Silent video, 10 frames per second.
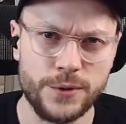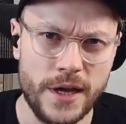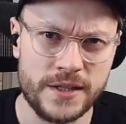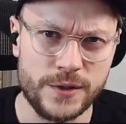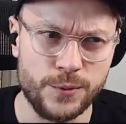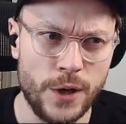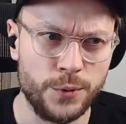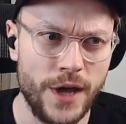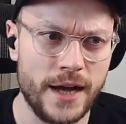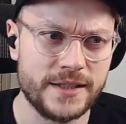yes, when
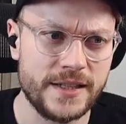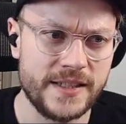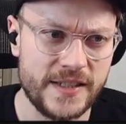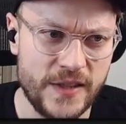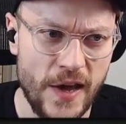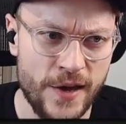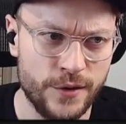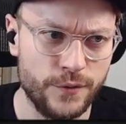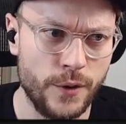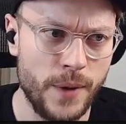we access
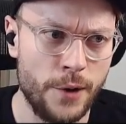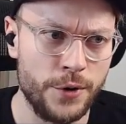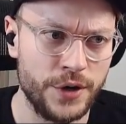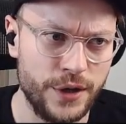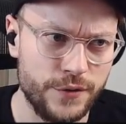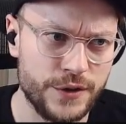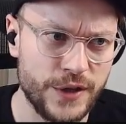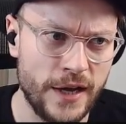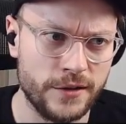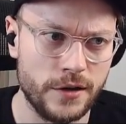state from our event
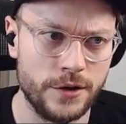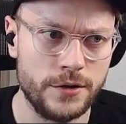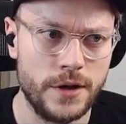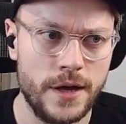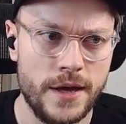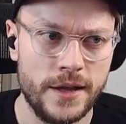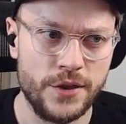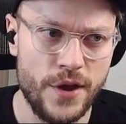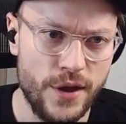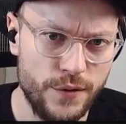handler,
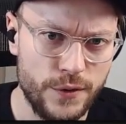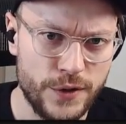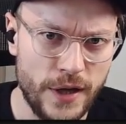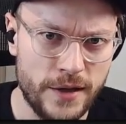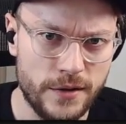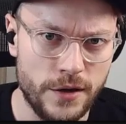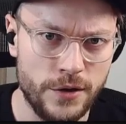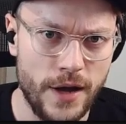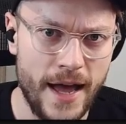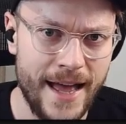the event
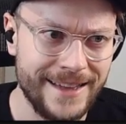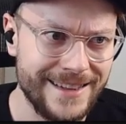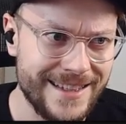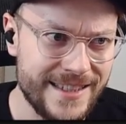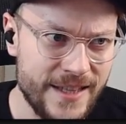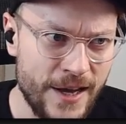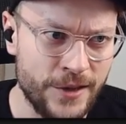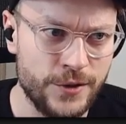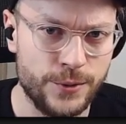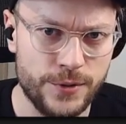handler and the
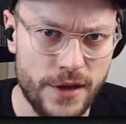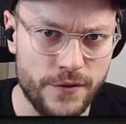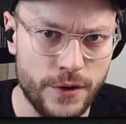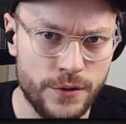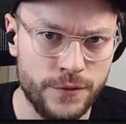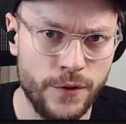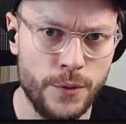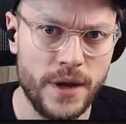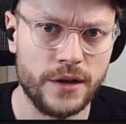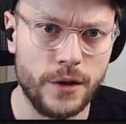state together
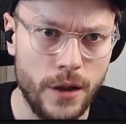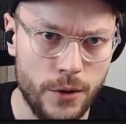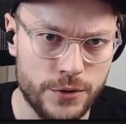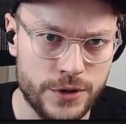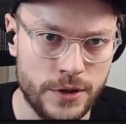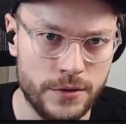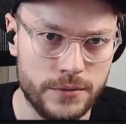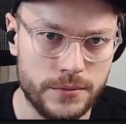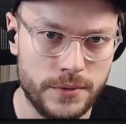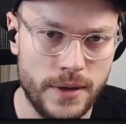form a closure.
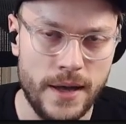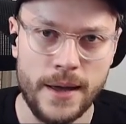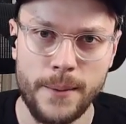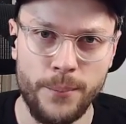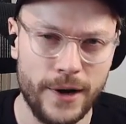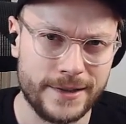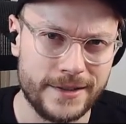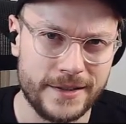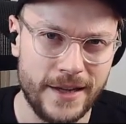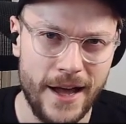
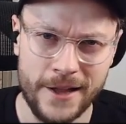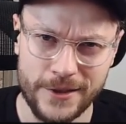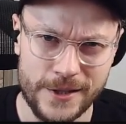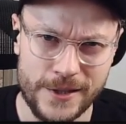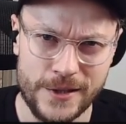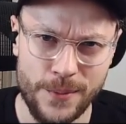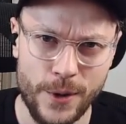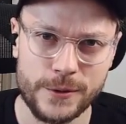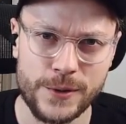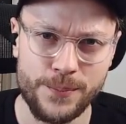But, and this is the
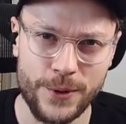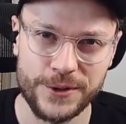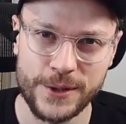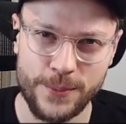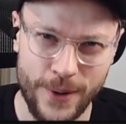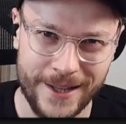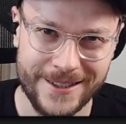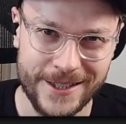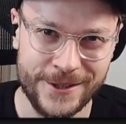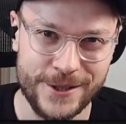most important
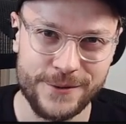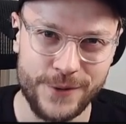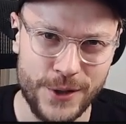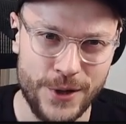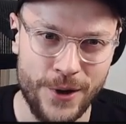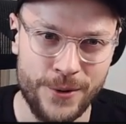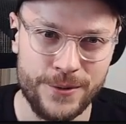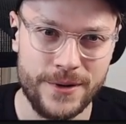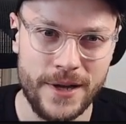but in this video,